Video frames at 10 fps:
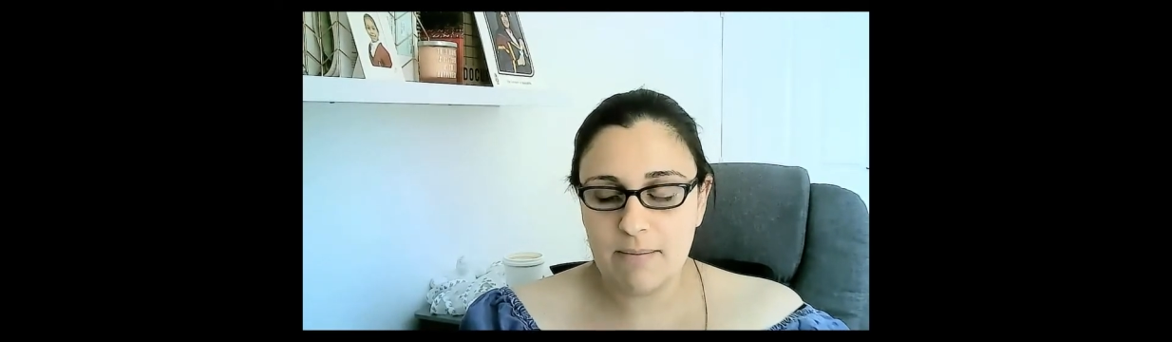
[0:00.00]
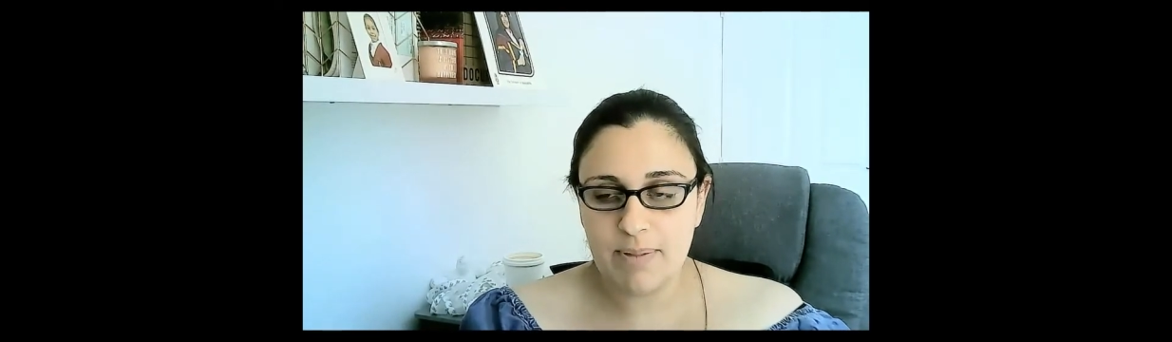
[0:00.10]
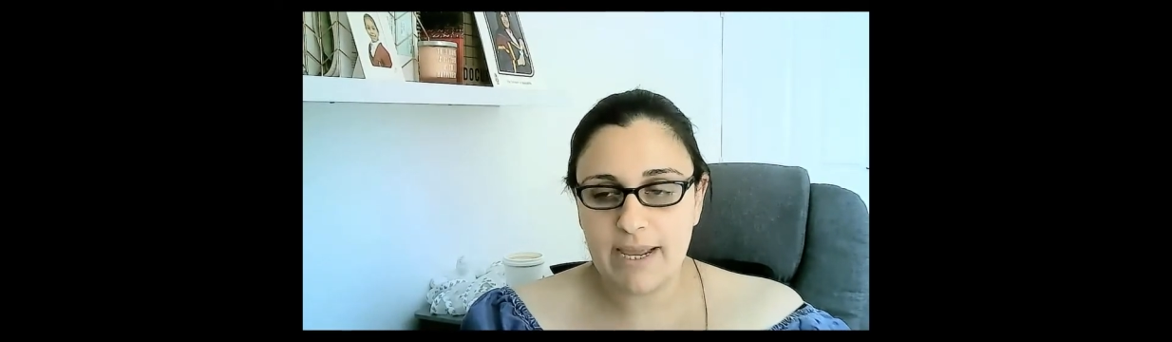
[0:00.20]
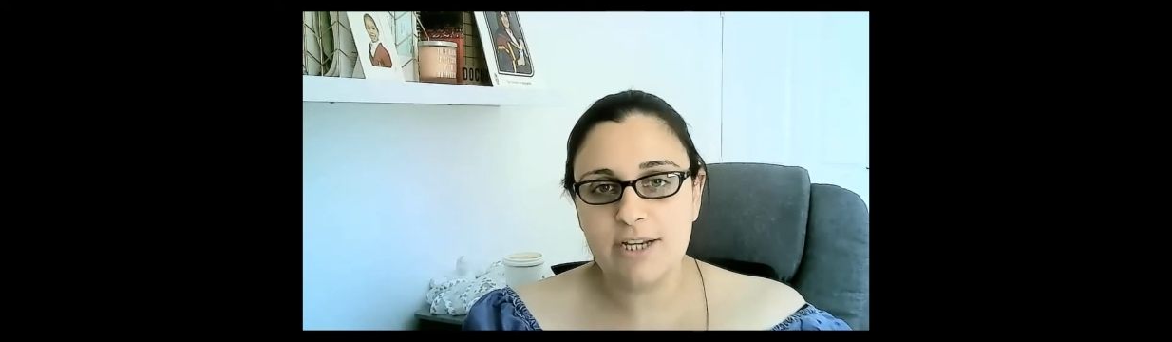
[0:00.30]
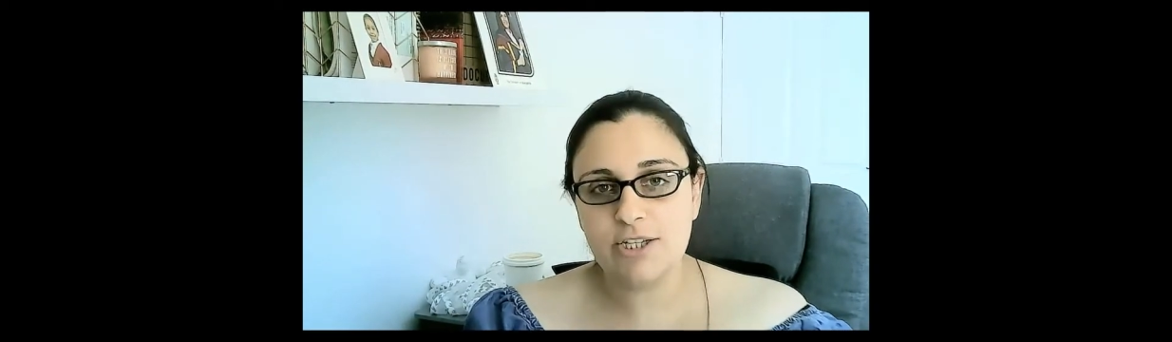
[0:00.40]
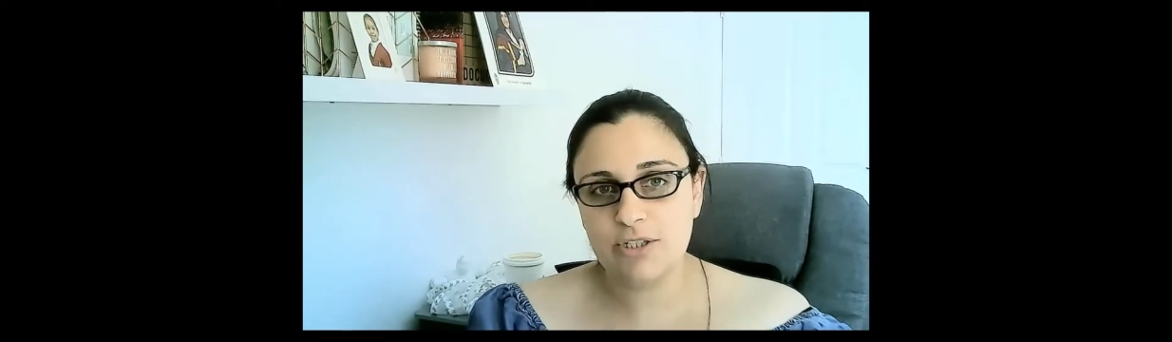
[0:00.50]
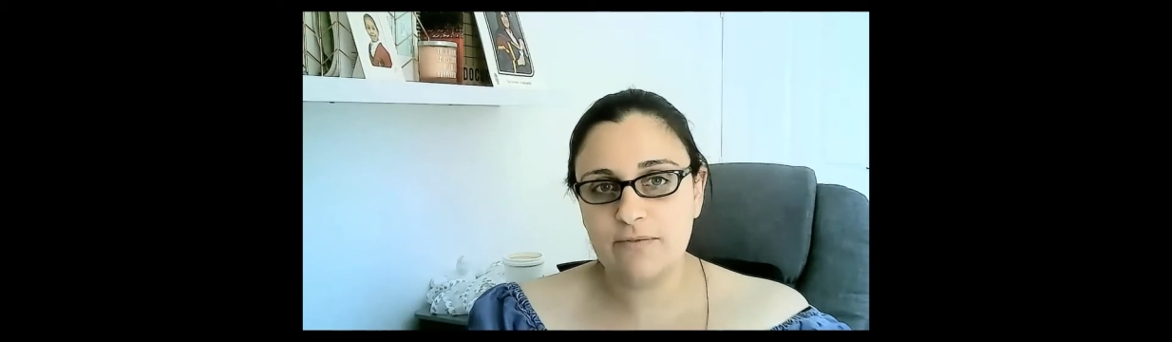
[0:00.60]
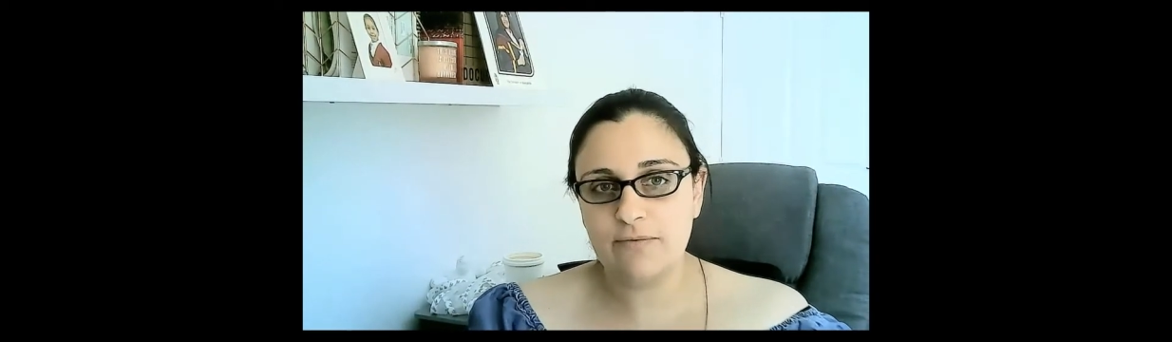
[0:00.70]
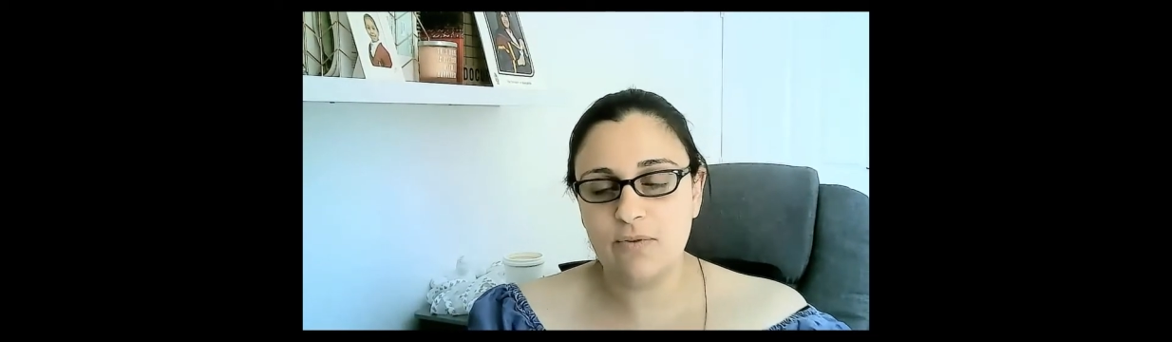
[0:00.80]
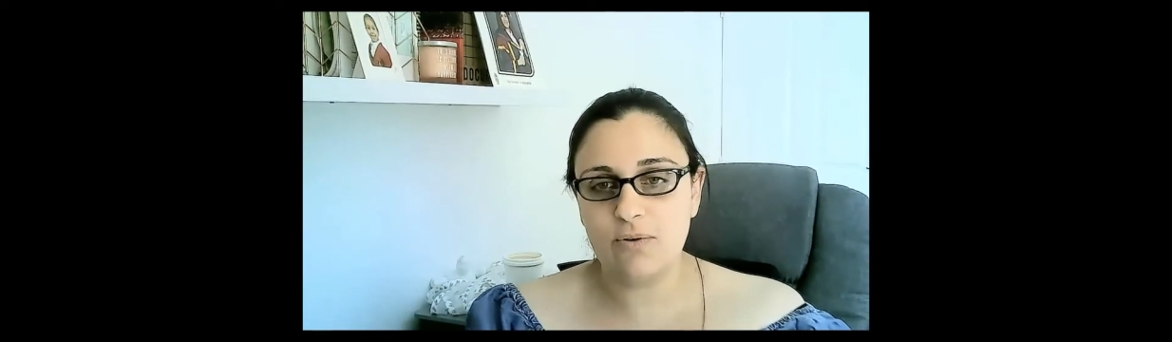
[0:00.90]
the
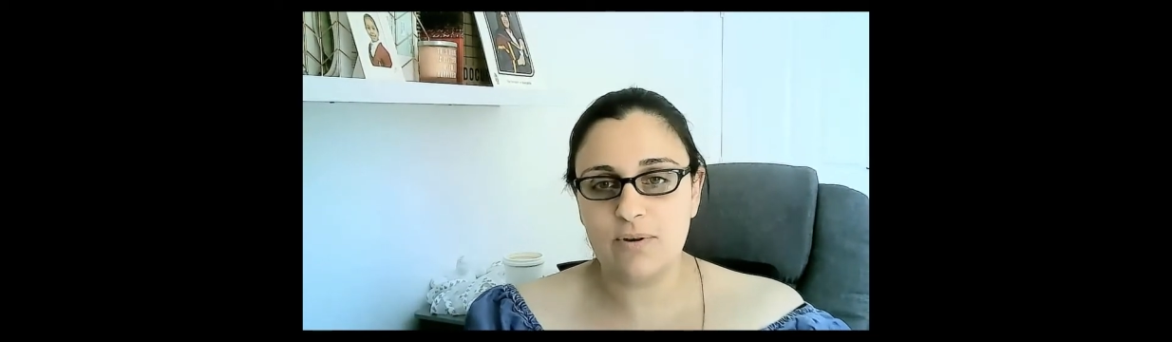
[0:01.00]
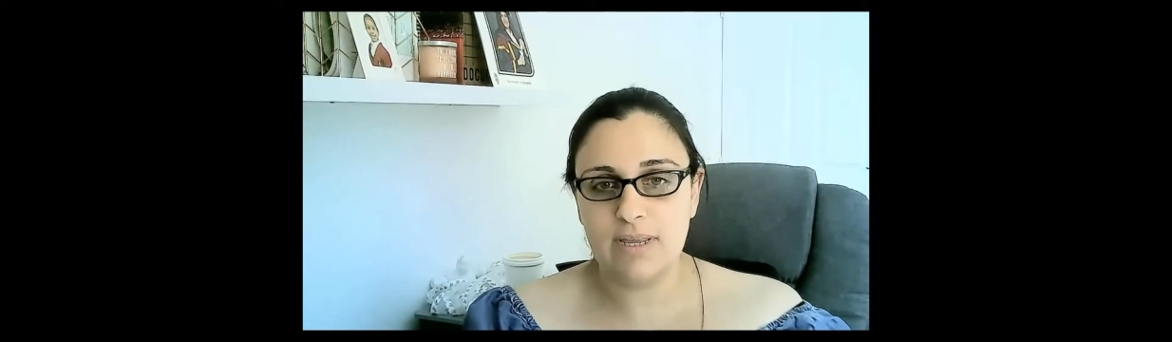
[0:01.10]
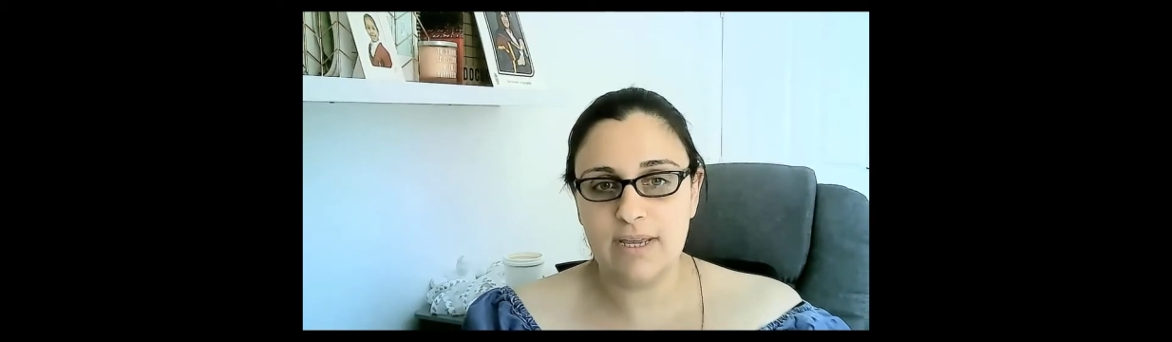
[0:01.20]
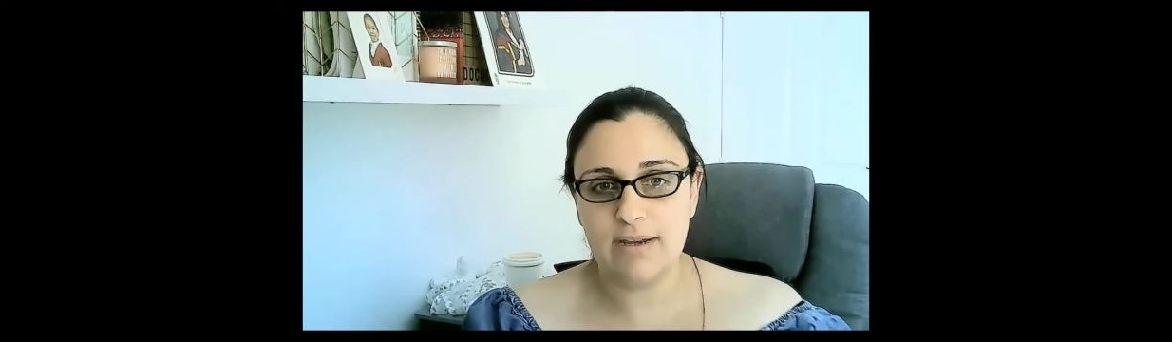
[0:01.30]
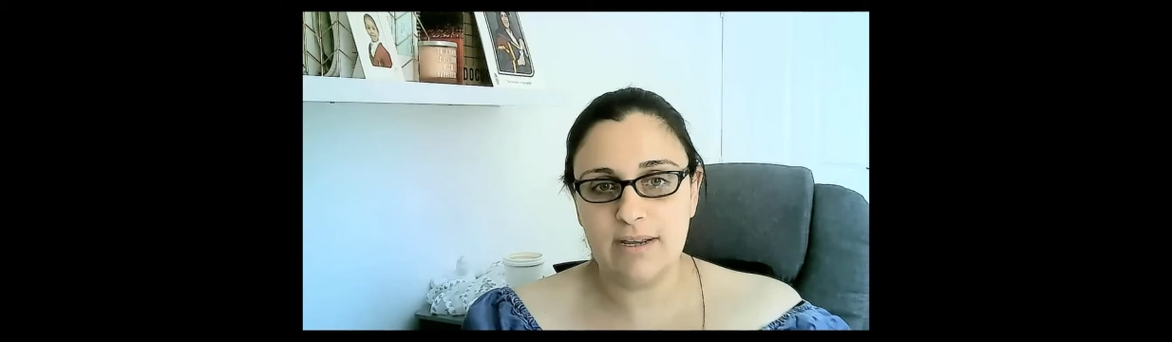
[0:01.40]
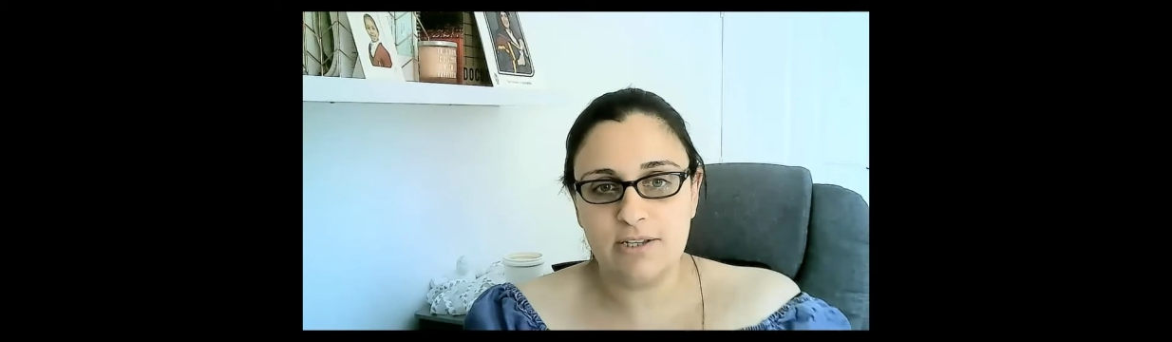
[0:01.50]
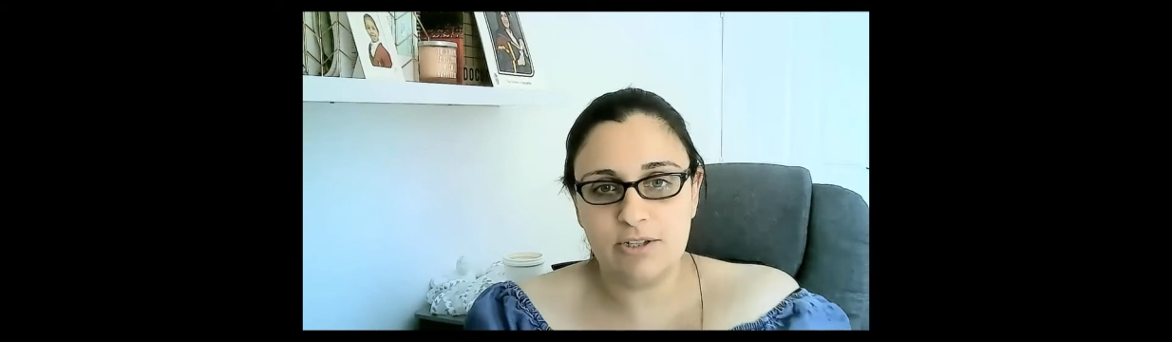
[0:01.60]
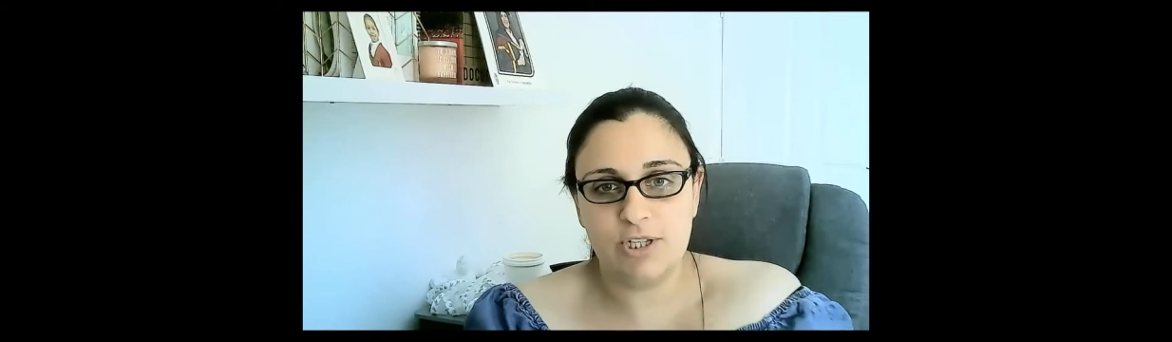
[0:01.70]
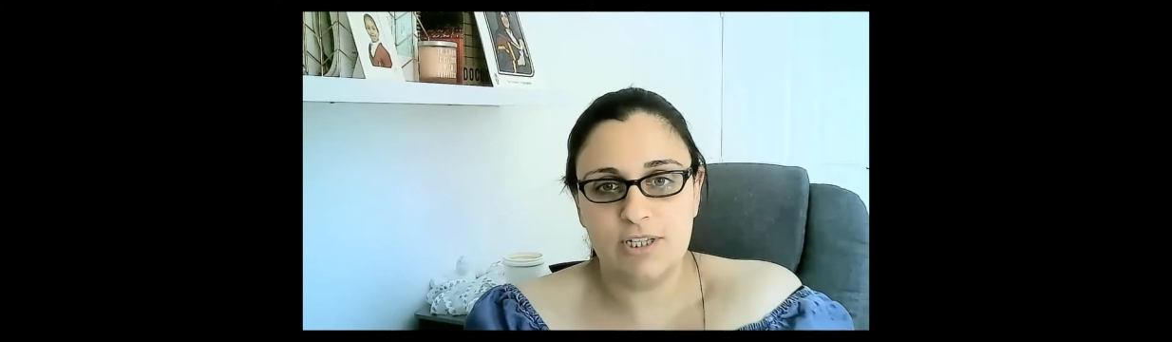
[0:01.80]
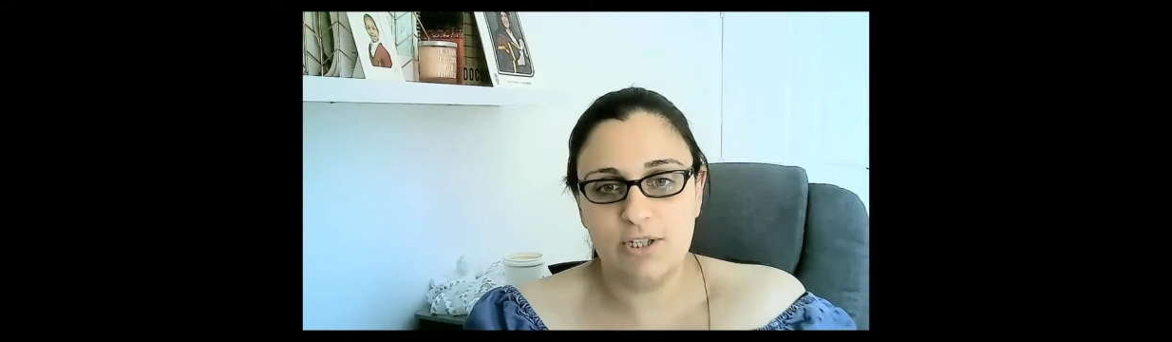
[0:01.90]
implications for the research